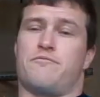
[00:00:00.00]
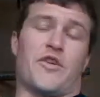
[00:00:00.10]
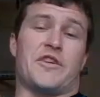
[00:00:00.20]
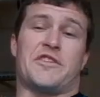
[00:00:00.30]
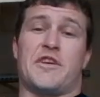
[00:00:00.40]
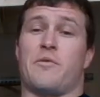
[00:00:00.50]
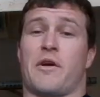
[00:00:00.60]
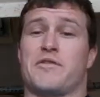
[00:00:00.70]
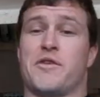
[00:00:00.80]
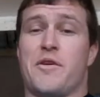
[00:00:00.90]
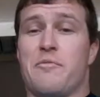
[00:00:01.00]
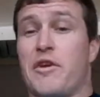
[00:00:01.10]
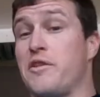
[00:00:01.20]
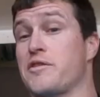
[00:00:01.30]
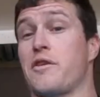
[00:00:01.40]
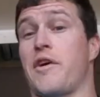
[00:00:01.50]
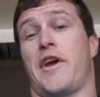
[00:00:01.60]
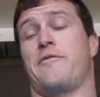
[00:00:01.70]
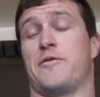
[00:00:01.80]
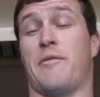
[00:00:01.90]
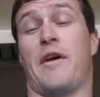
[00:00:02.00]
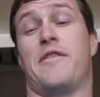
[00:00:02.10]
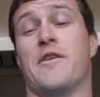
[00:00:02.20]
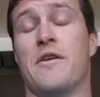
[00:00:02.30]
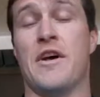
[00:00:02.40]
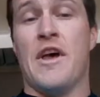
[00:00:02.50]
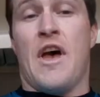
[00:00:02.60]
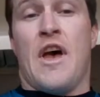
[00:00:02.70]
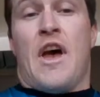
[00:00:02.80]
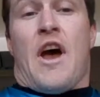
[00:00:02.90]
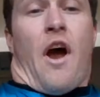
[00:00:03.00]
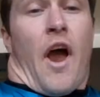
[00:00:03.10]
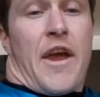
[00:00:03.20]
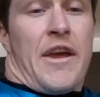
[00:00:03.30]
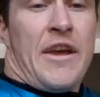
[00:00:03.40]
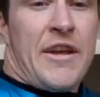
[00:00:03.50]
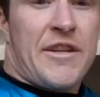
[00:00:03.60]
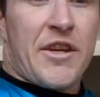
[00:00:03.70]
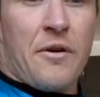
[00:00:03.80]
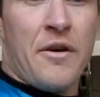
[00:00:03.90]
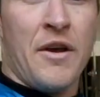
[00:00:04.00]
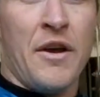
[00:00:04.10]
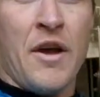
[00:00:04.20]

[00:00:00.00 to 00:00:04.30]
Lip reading: really see what I was doing, but it looked all right from my view. All right, so